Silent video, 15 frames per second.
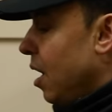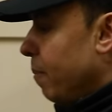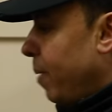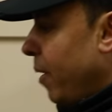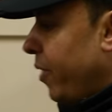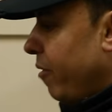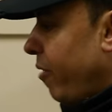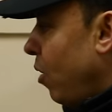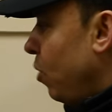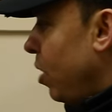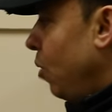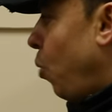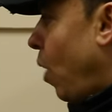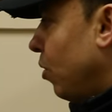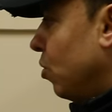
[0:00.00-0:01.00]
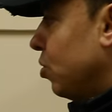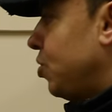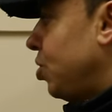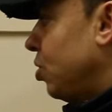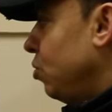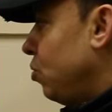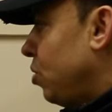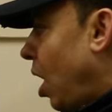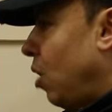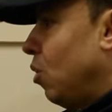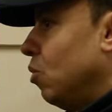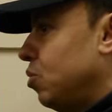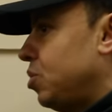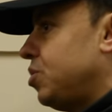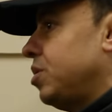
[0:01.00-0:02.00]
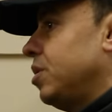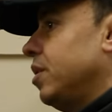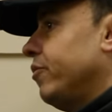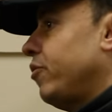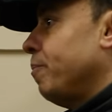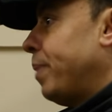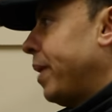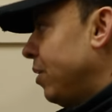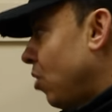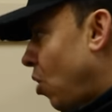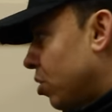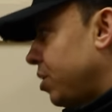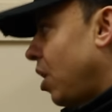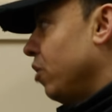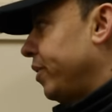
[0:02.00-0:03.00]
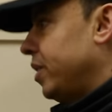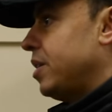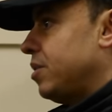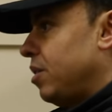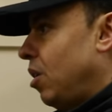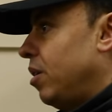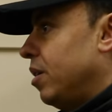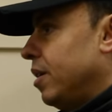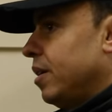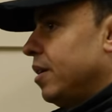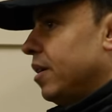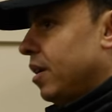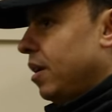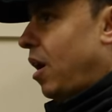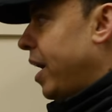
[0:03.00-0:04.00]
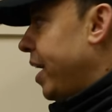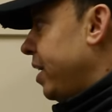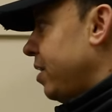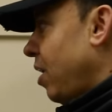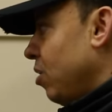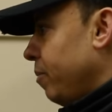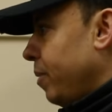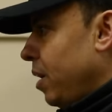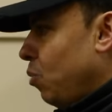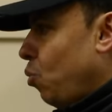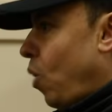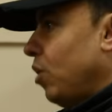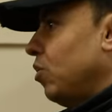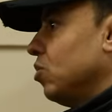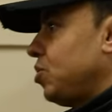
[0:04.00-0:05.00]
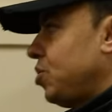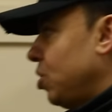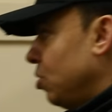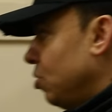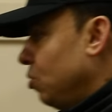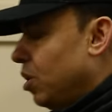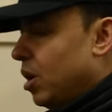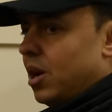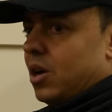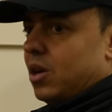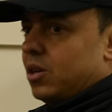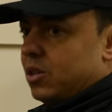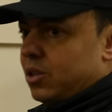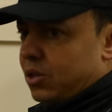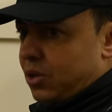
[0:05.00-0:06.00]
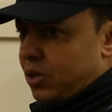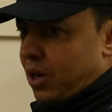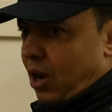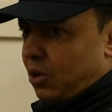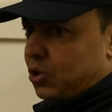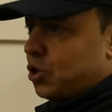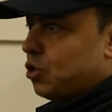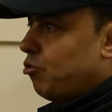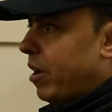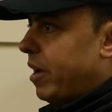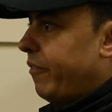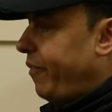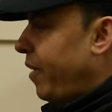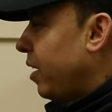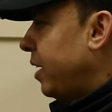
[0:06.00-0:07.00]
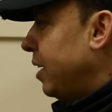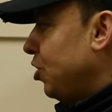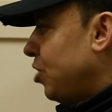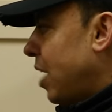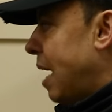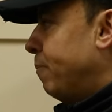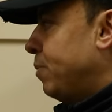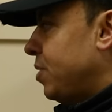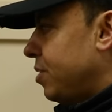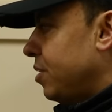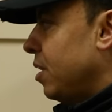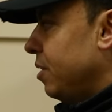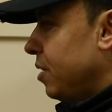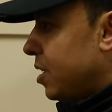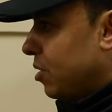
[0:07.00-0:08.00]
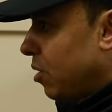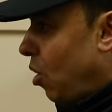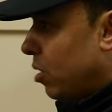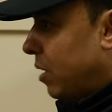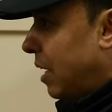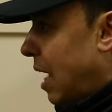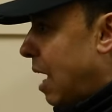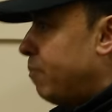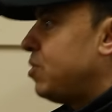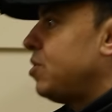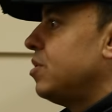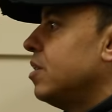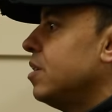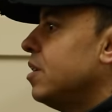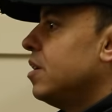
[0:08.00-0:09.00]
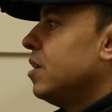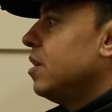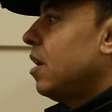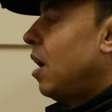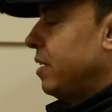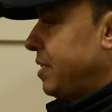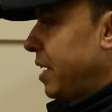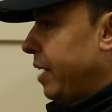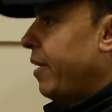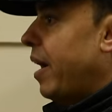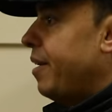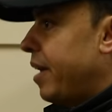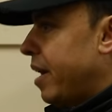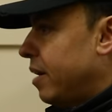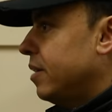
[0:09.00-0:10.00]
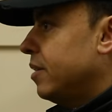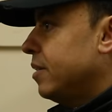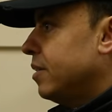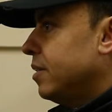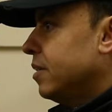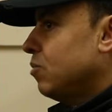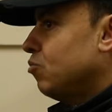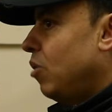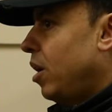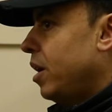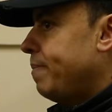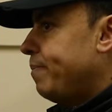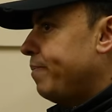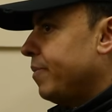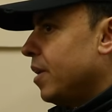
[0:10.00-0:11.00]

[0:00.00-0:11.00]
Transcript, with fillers: But there are only one or two goals from being knocked over this lot. Like it's only one or two, you know, straight fucking jabs, and this lot will collapse. I'll tell you that now, right?